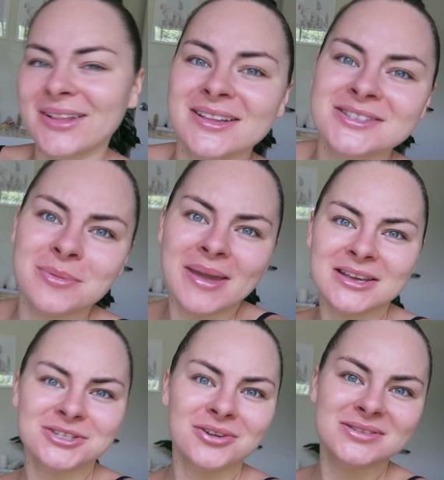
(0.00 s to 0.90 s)
Let's go
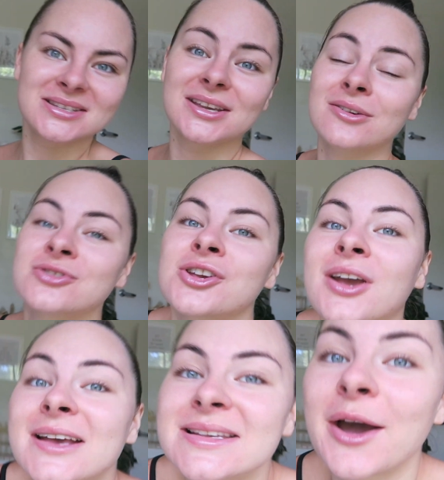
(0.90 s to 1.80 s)
make a toasty. I'll show you
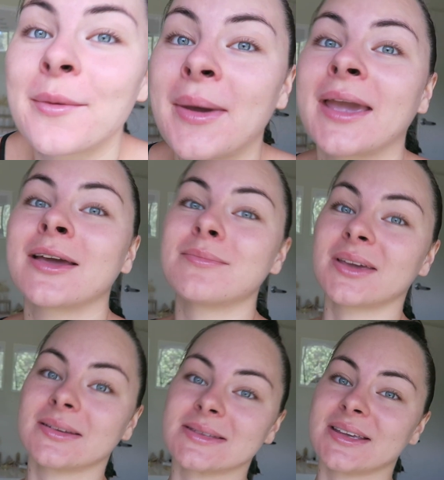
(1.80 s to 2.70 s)
guys how I make it
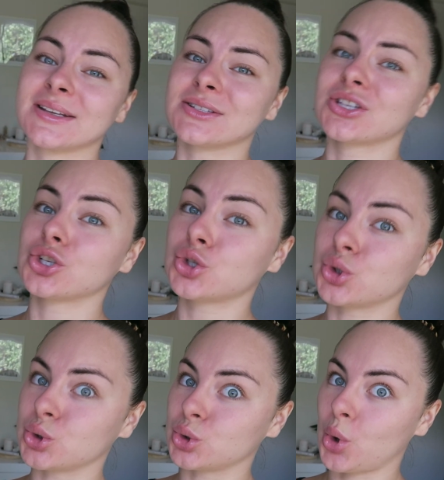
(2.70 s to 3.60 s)
because it is
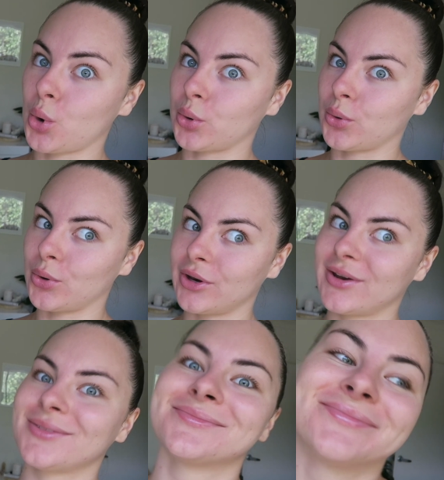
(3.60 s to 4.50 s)
so good.